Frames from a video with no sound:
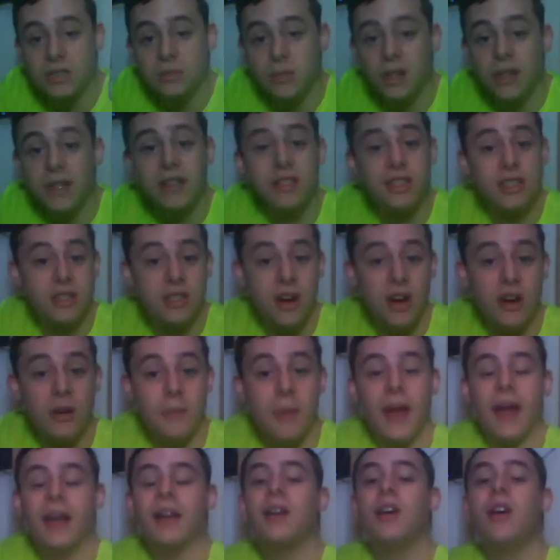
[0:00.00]
playing the starter
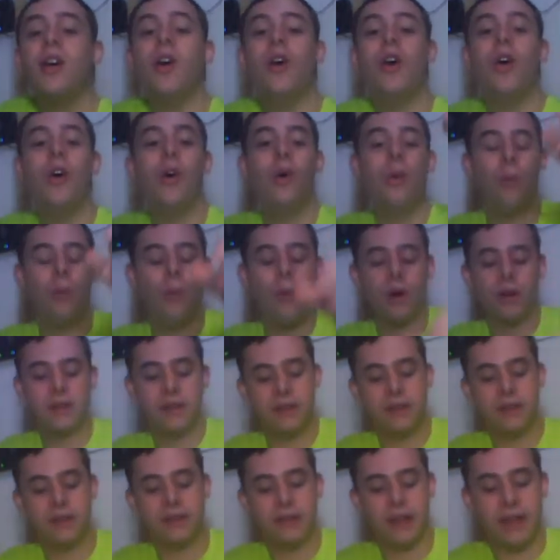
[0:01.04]
pack.
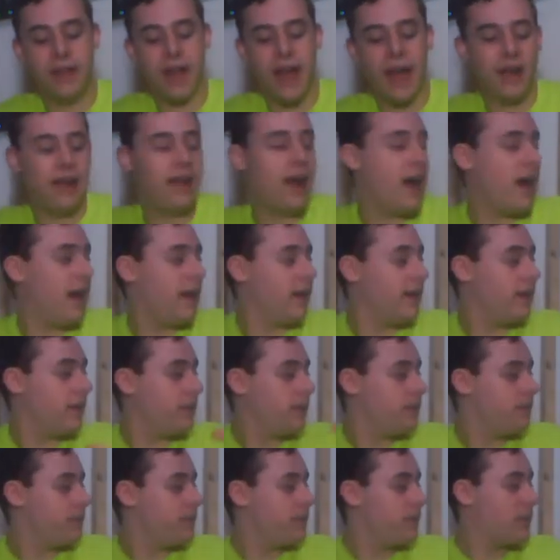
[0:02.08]
I got
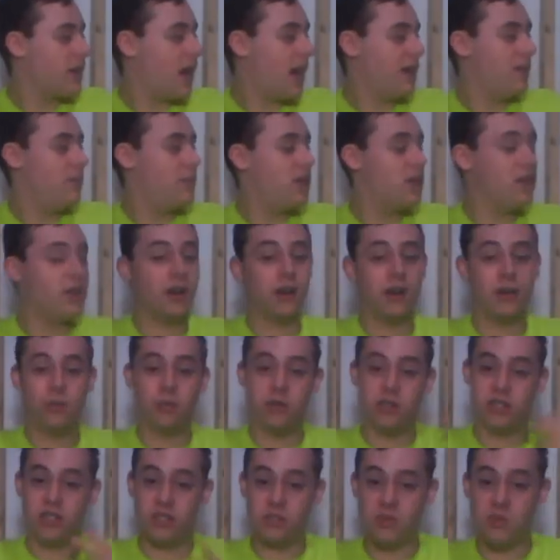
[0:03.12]
Chimera,
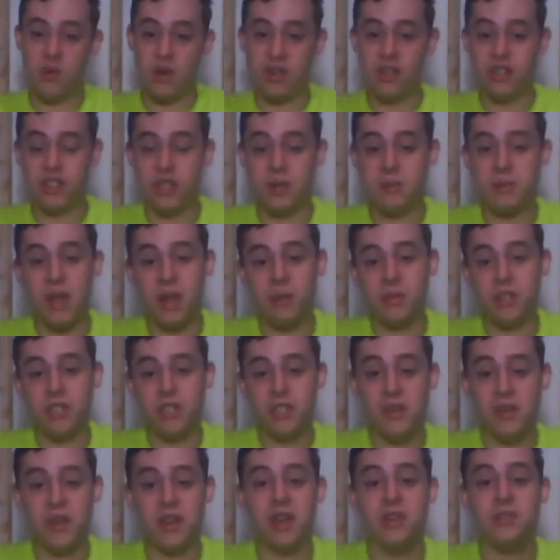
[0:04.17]
which is one of the ships I'll be
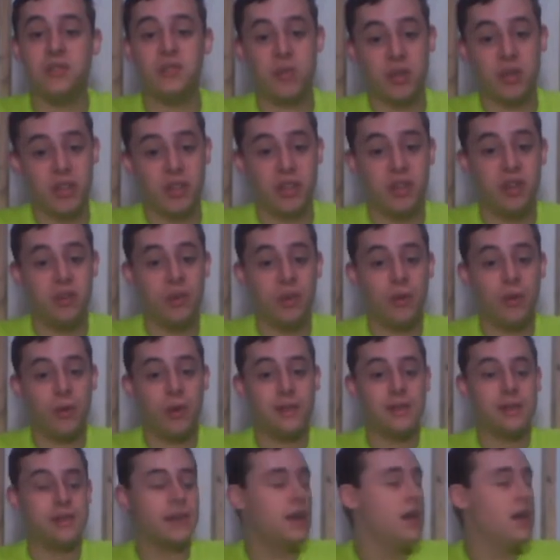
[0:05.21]
showing you. It's one of the newer
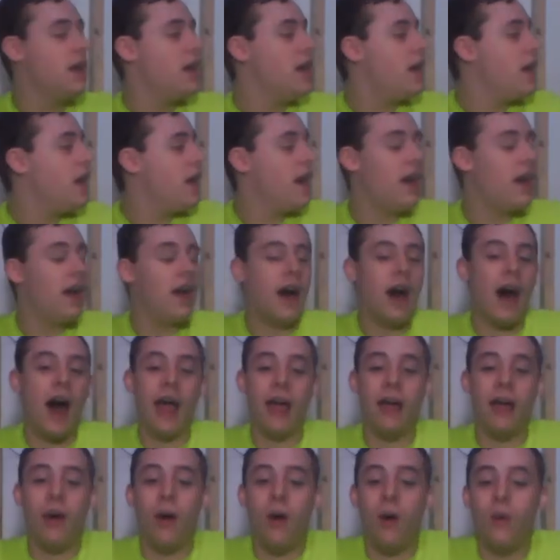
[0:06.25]
ones.
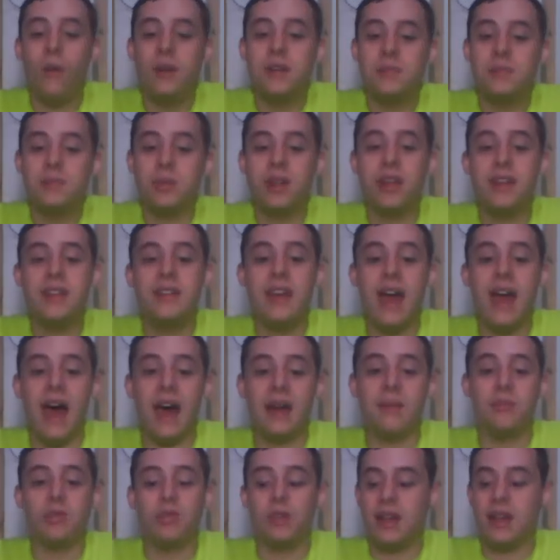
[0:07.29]
I always play the
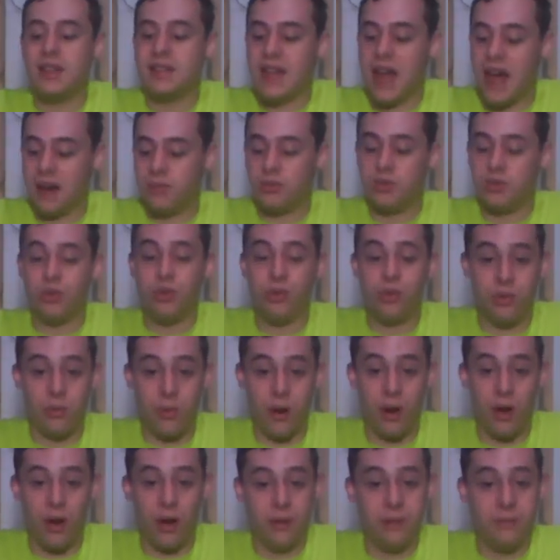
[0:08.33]
Admiral as Admiral
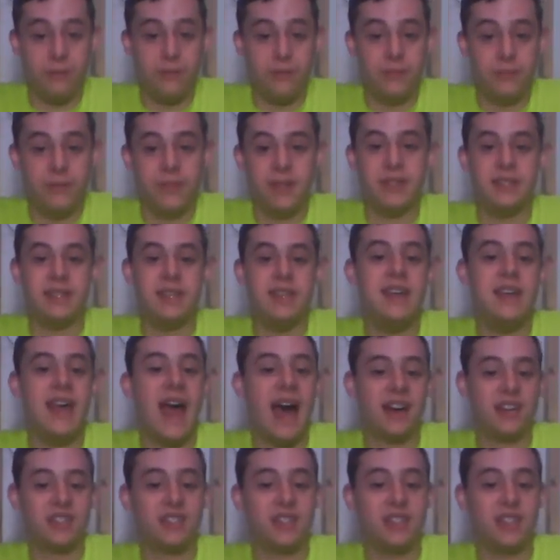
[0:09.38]
Thrawn, because he
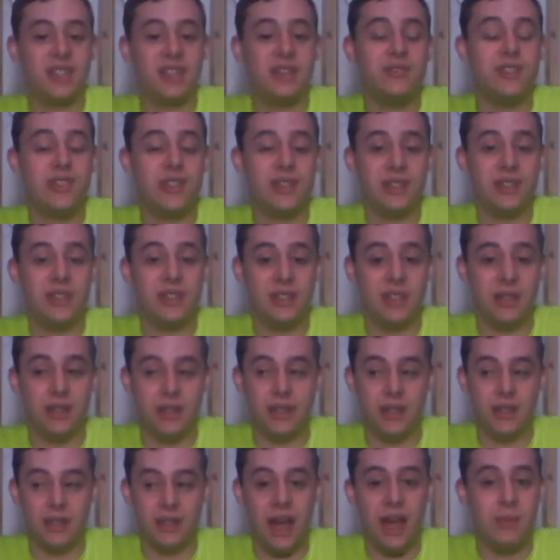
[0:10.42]
actually gives you
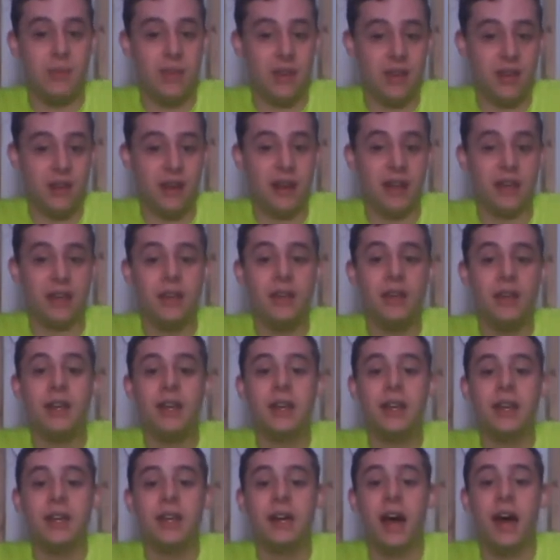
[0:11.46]
the Chimera
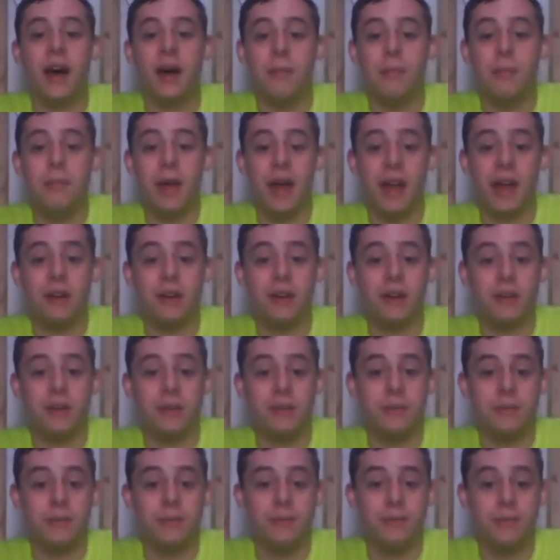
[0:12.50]
better
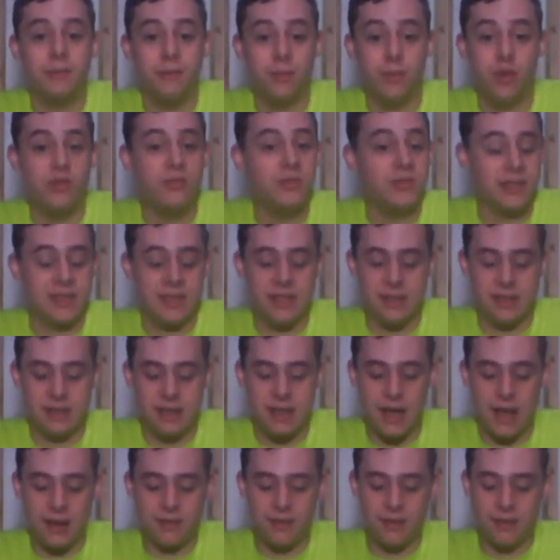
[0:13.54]
movements and
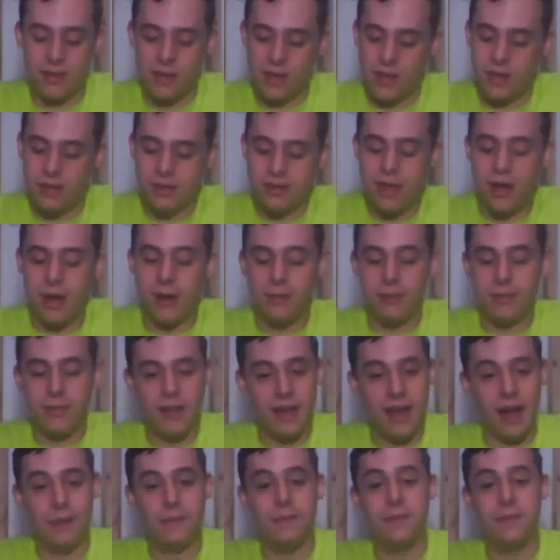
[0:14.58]
stuff. So yeah,